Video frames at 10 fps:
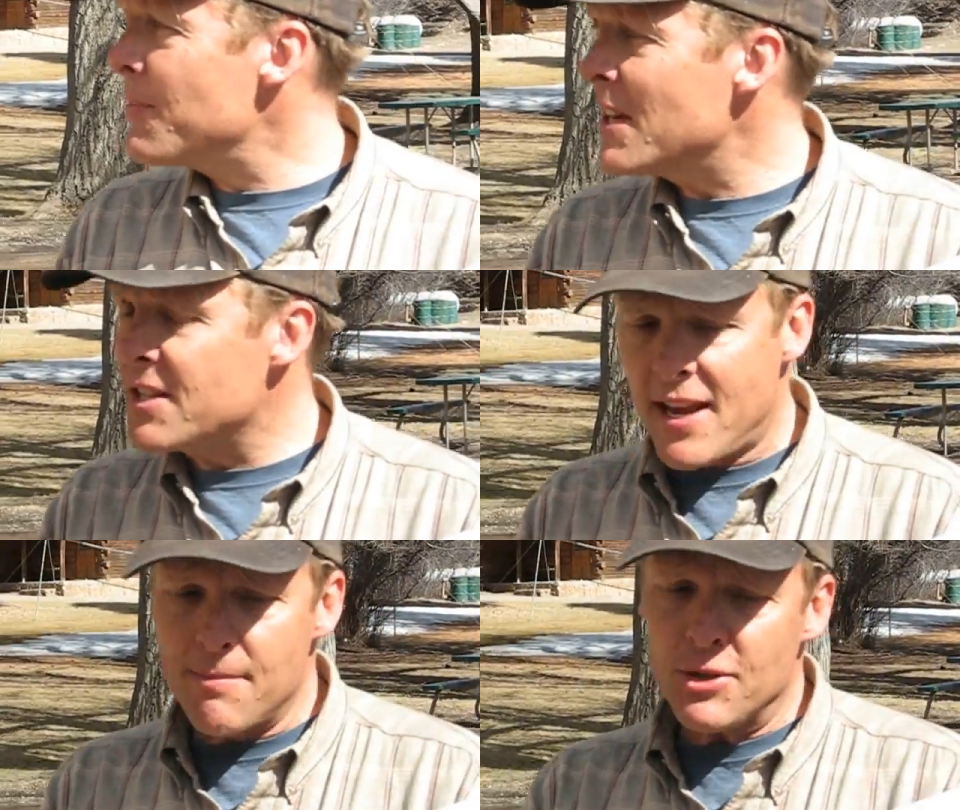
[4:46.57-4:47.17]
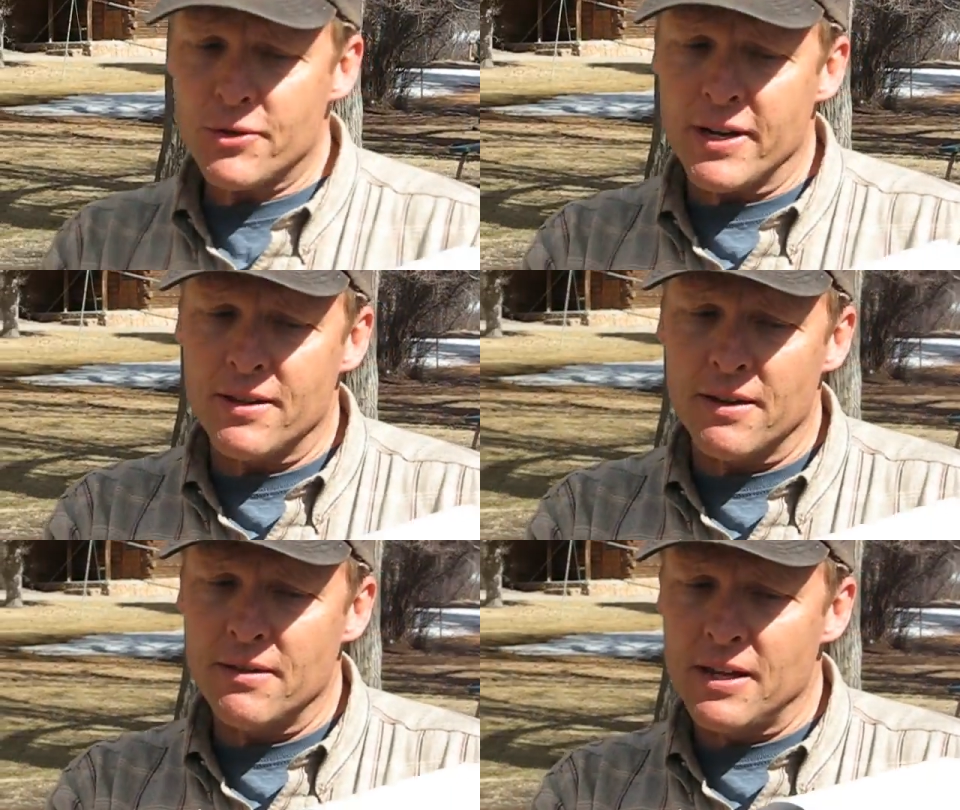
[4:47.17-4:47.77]
thing as chemistry,
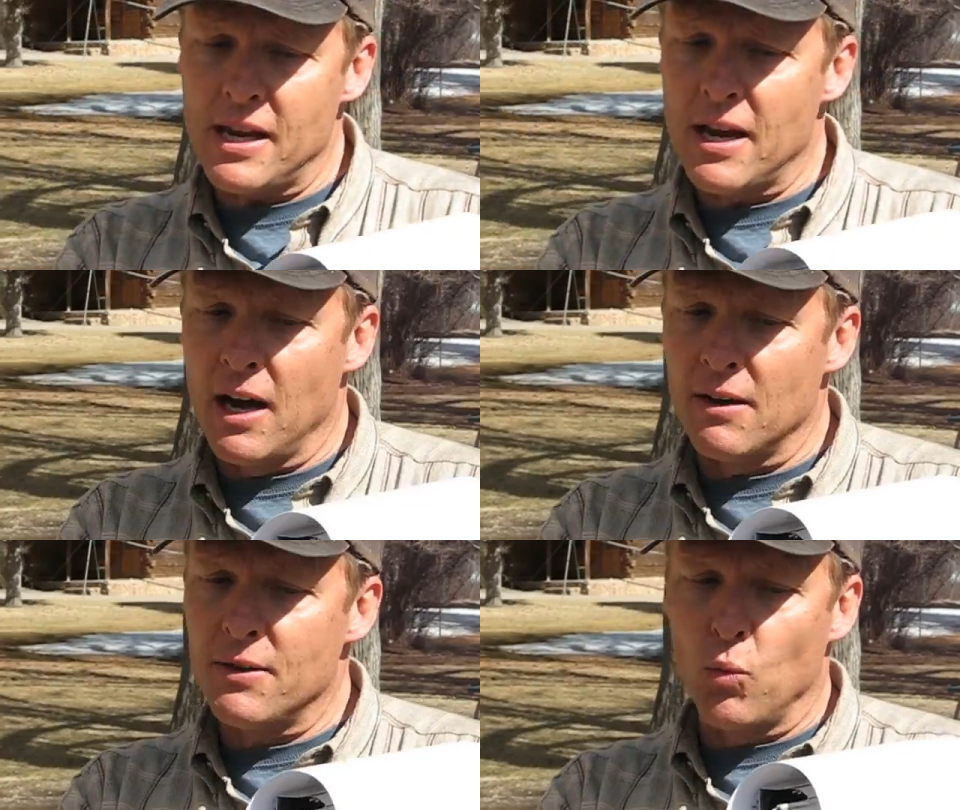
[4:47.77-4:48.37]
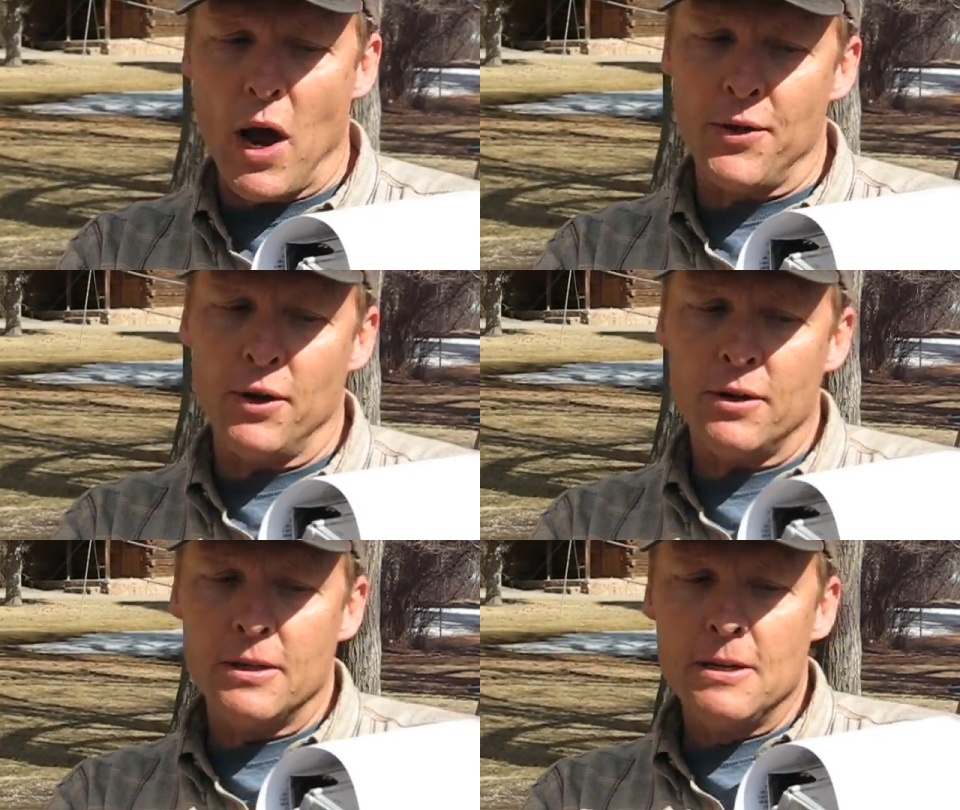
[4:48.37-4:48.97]
the
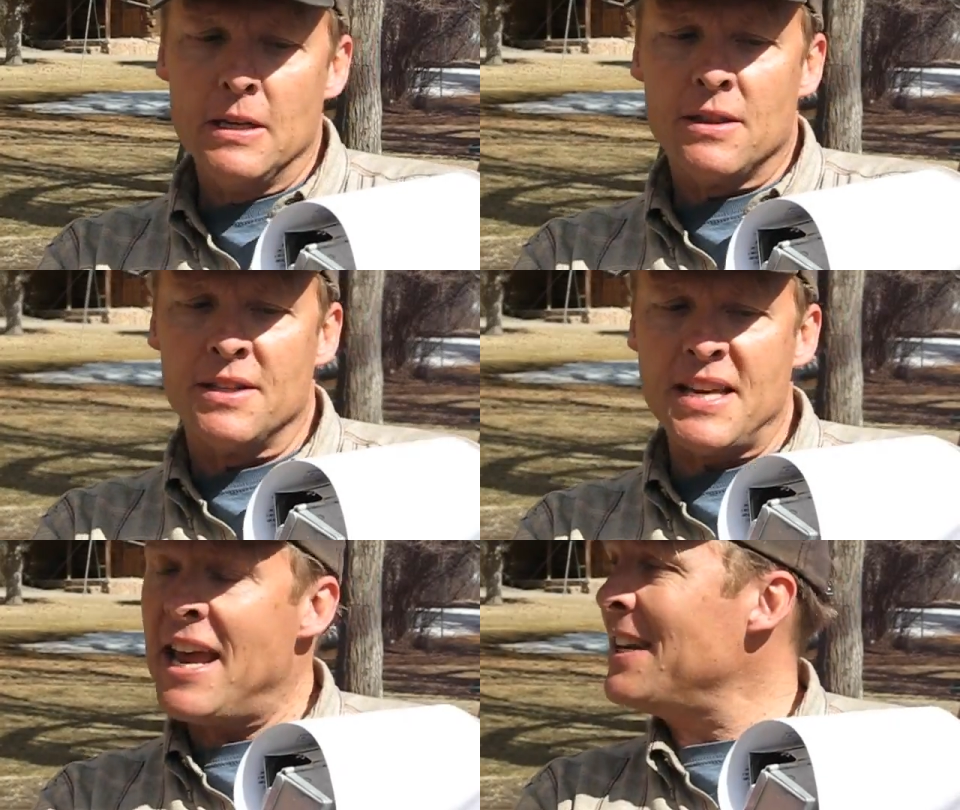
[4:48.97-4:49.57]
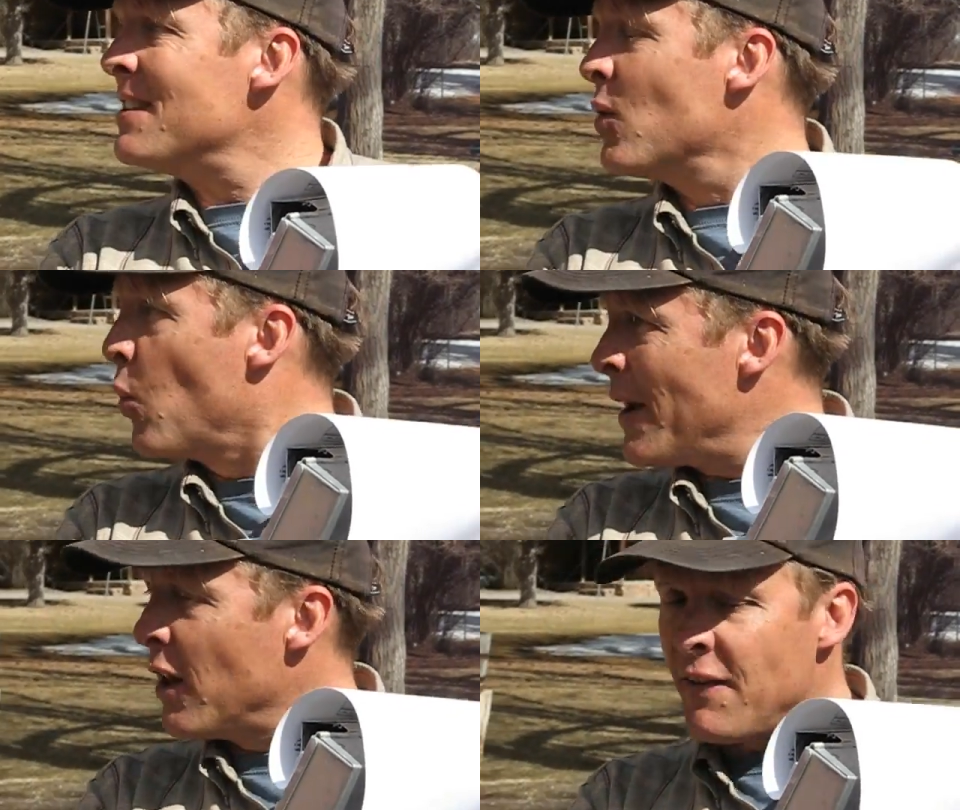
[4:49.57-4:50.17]
weather, the date,
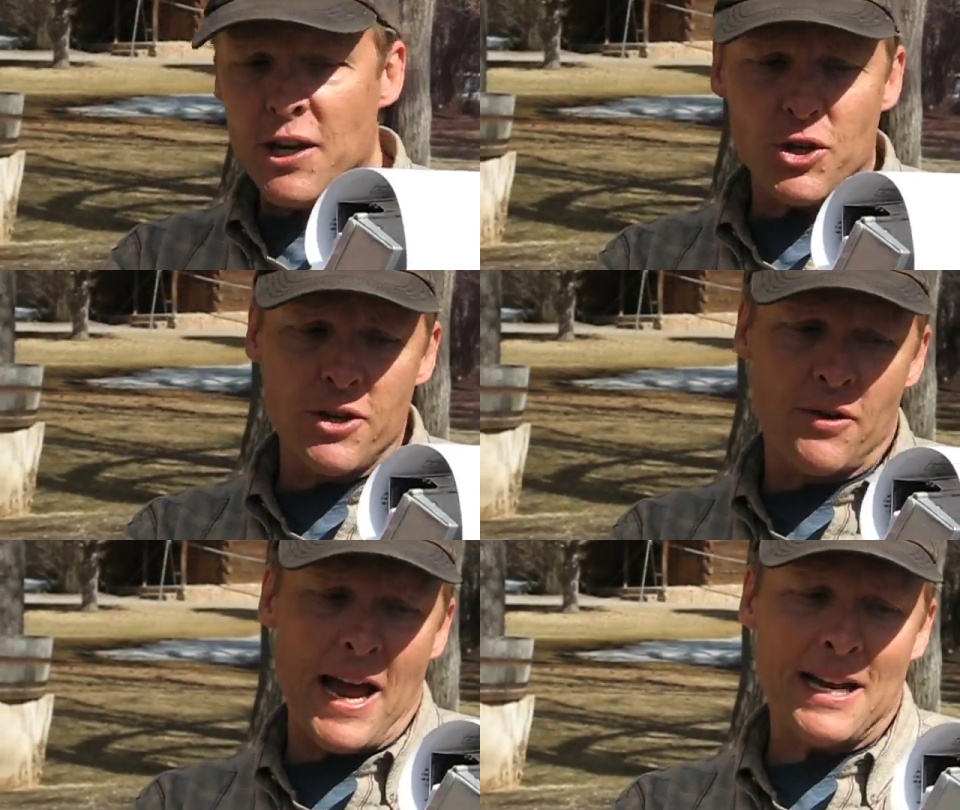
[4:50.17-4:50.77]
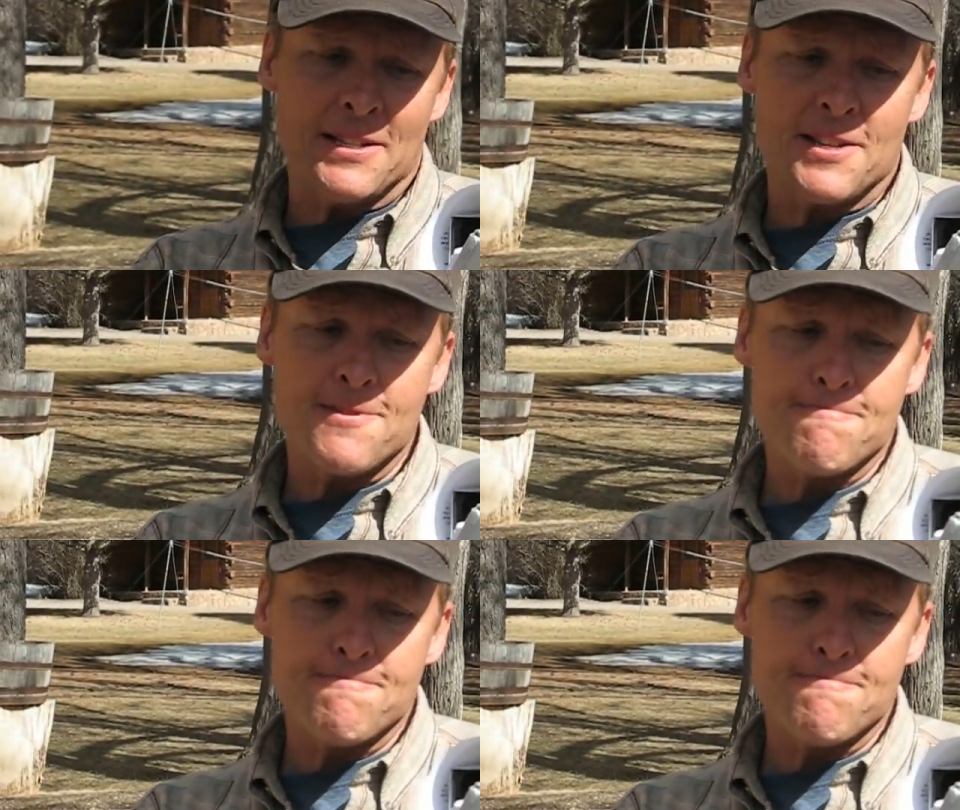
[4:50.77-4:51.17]
what elevation you're at,